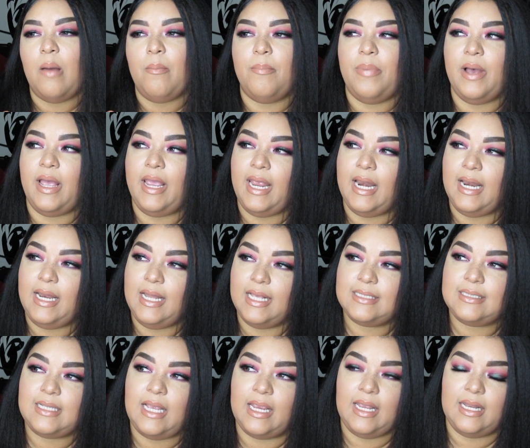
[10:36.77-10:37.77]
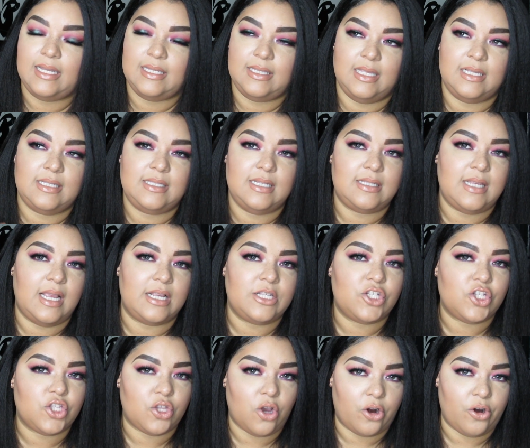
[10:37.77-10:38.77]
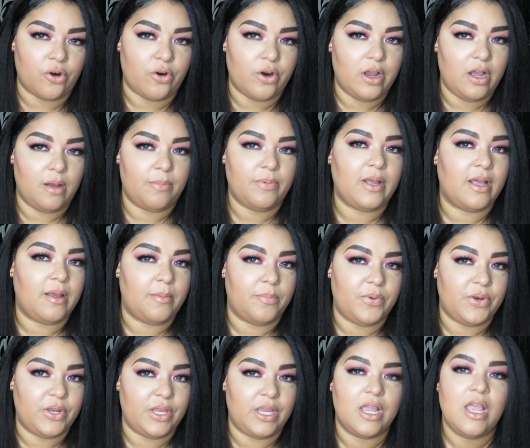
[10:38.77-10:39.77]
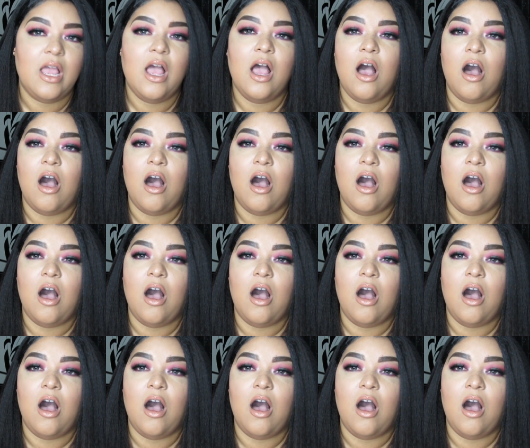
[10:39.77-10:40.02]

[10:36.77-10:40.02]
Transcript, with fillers: but it looks like this is a starter-up company.